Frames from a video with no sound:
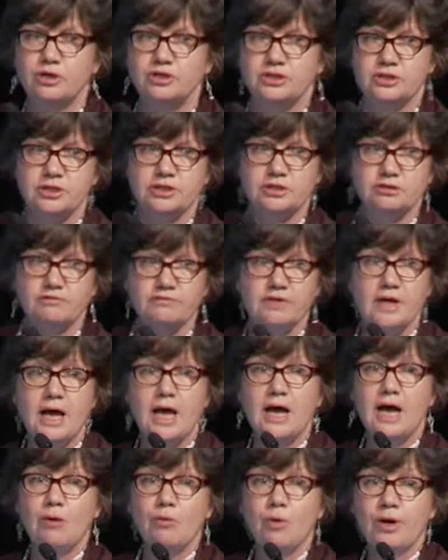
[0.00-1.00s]
process of
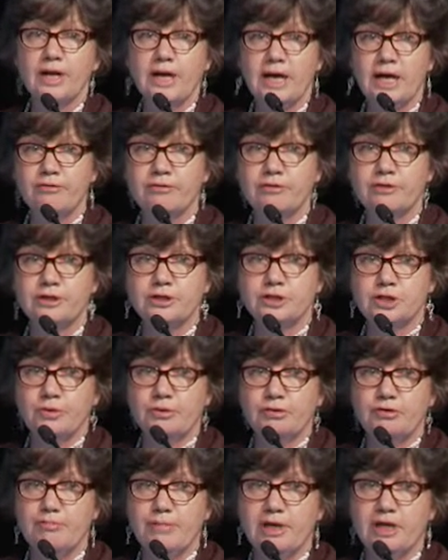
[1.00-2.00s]
100 to
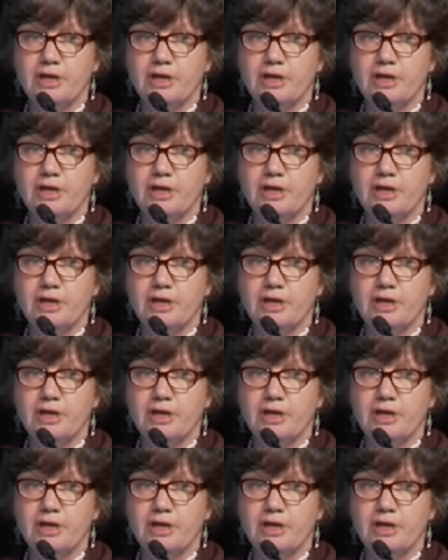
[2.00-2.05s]
200